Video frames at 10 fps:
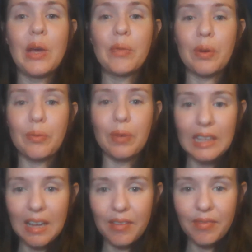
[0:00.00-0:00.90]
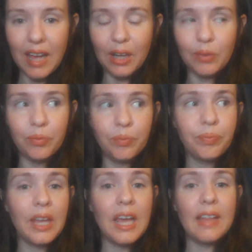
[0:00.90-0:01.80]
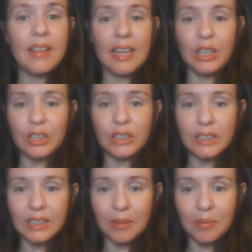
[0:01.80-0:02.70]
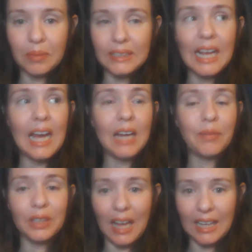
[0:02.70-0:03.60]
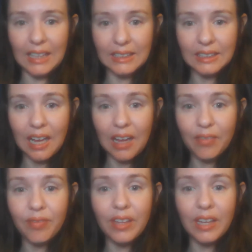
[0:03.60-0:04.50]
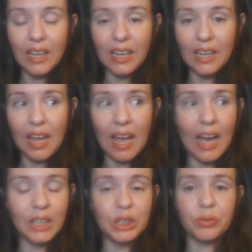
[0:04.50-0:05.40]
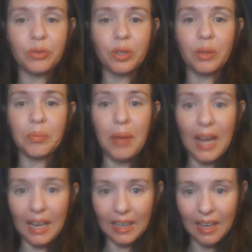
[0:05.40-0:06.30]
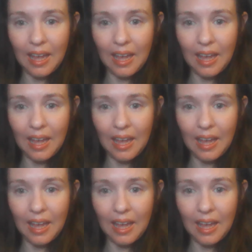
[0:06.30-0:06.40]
Well, what they found, they looked at the metabolites of the actual bug,